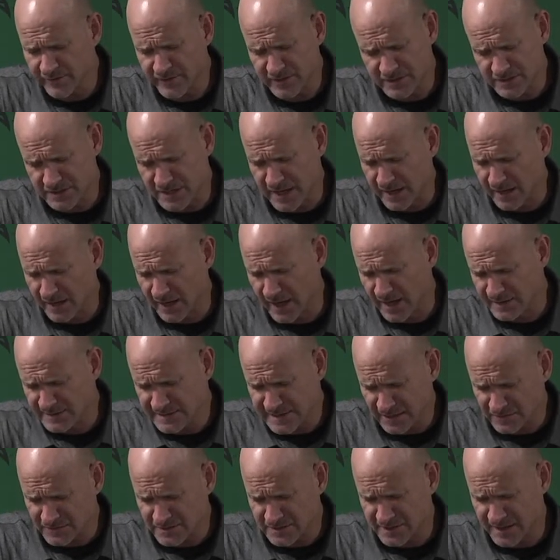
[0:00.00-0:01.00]
His stat line's
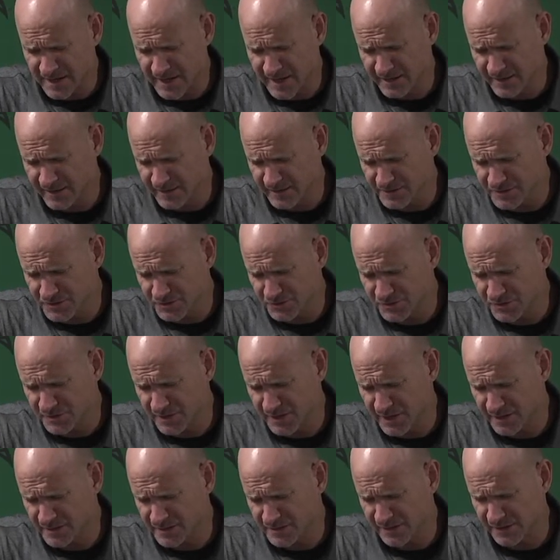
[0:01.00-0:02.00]
outstanding, as you
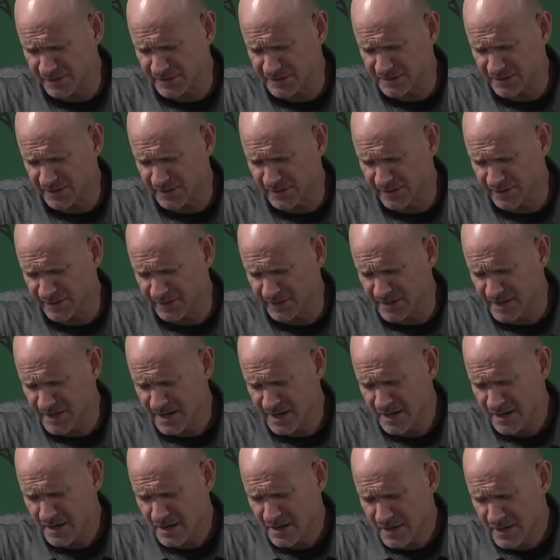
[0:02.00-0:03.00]
said, 16 and
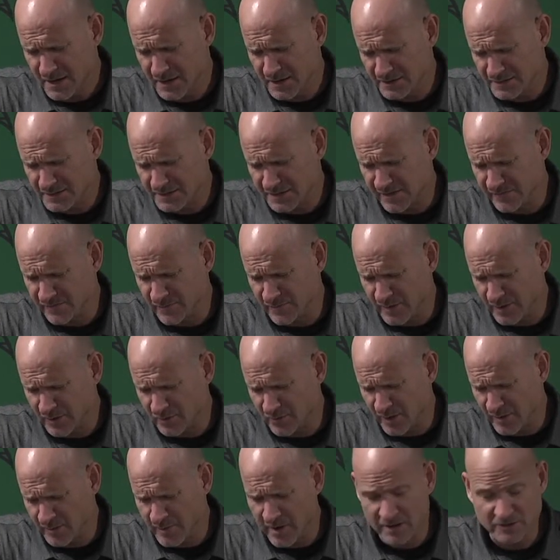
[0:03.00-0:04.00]
and seven big
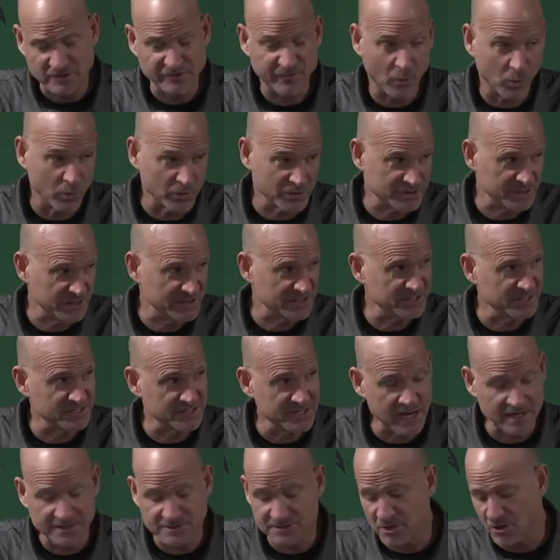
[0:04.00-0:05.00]
rebounds, four assists, does
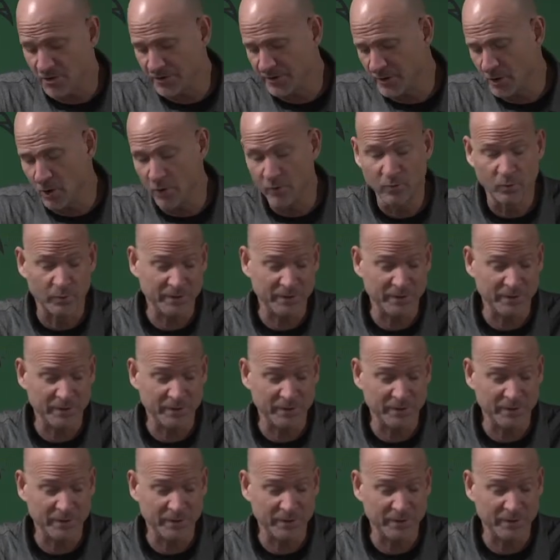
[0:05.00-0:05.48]
not turn it over.